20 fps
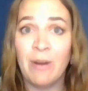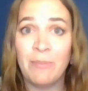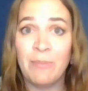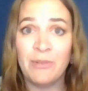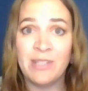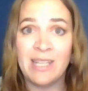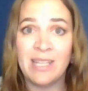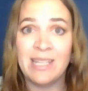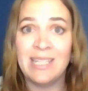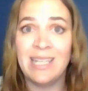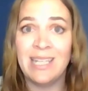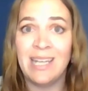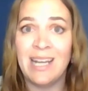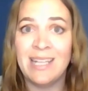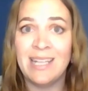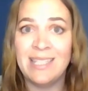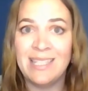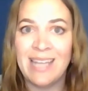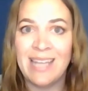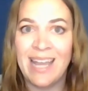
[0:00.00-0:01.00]
representing
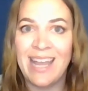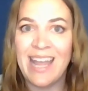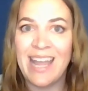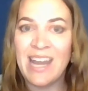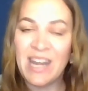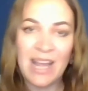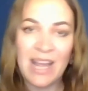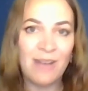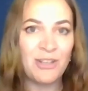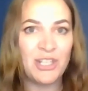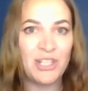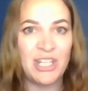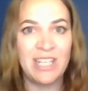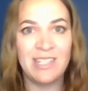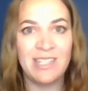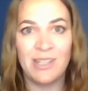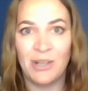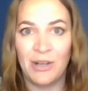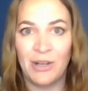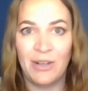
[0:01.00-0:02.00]
her state, and now
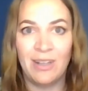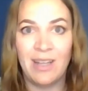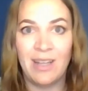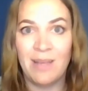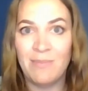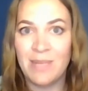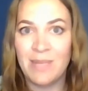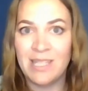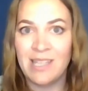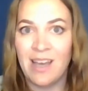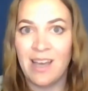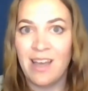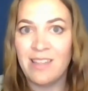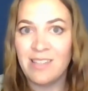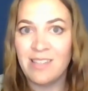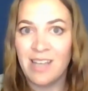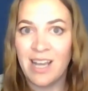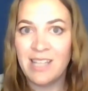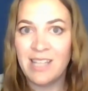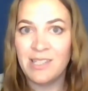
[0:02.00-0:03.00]
she's got a Miss Earth
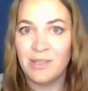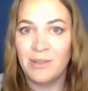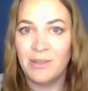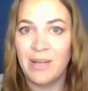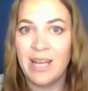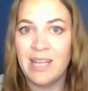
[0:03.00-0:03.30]
title.